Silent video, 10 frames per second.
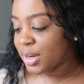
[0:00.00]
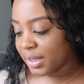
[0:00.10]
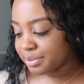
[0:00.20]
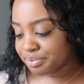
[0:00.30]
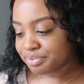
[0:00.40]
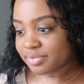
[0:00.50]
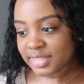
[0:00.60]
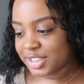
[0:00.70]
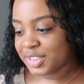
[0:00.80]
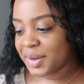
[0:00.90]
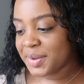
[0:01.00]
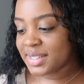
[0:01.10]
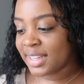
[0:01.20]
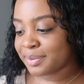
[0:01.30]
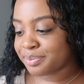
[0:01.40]
okay so like i
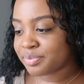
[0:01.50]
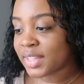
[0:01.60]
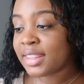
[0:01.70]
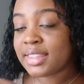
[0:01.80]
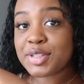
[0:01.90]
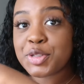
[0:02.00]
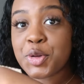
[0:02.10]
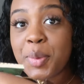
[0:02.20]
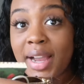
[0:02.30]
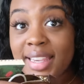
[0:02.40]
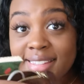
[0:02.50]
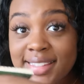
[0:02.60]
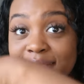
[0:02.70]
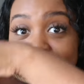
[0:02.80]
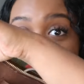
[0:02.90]
was saying these two pockets